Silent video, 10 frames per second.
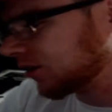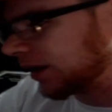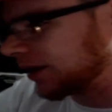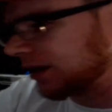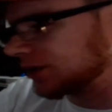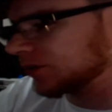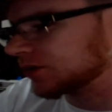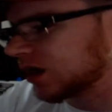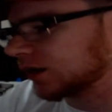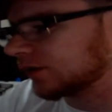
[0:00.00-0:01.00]
Okay, yeah, so it's
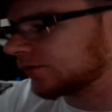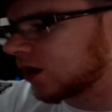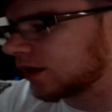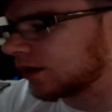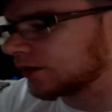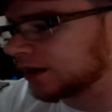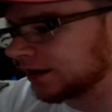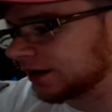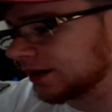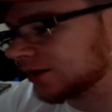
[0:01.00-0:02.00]
not going to fall out, and
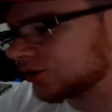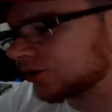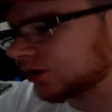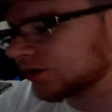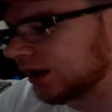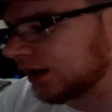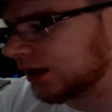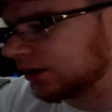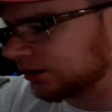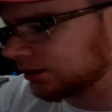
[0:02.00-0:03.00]
it is just
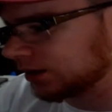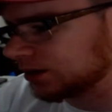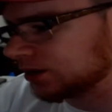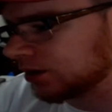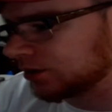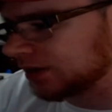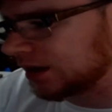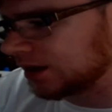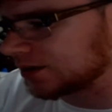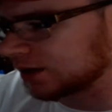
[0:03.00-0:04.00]
a Nintendo
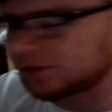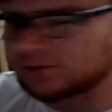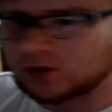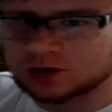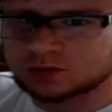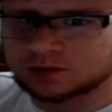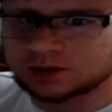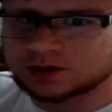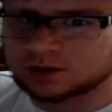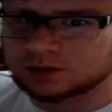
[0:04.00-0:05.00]
DS, like the first one,
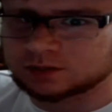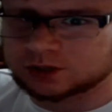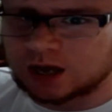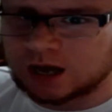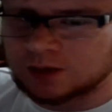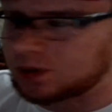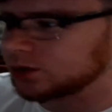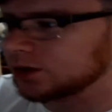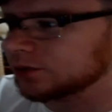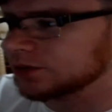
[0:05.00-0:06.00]
because they're the giant
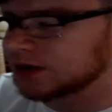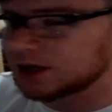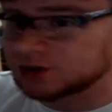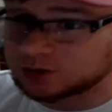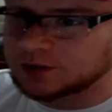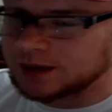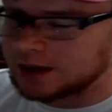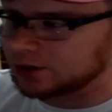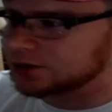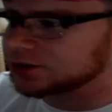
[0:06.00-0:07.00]
bulky ones. I do know that
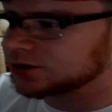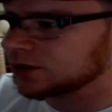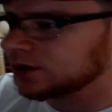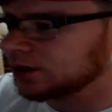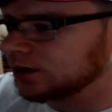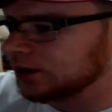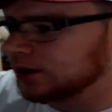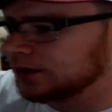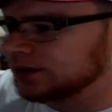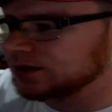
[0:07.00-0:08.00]
much.
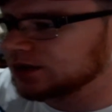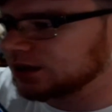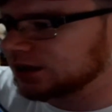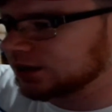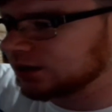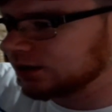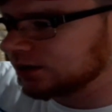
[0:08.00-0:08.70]
This thing,